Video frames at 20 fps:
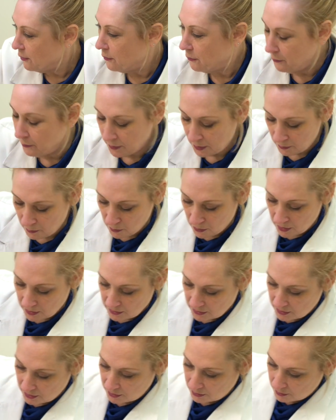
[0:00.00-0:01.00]
we
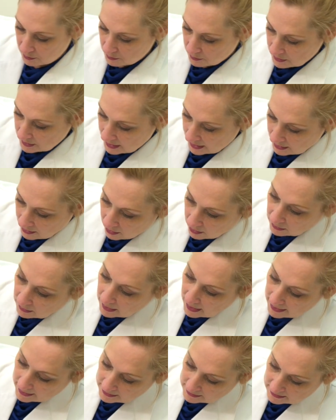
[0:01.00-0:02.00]
want to take our
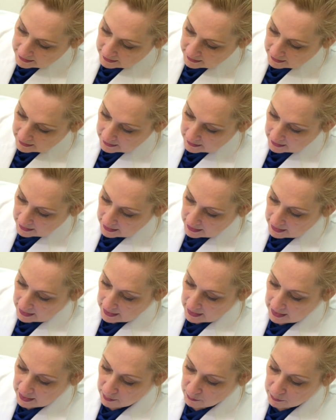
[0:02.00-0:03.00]
light
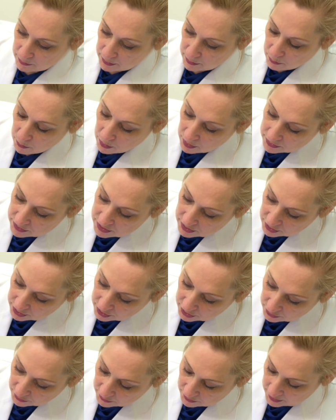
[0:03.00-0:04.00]
and we want to
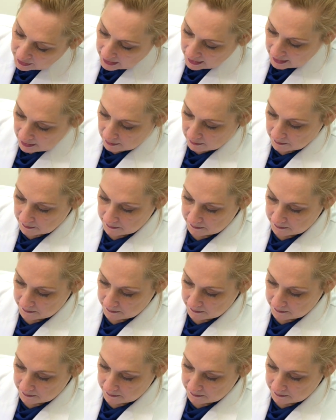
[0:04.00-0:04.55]
cure the nail.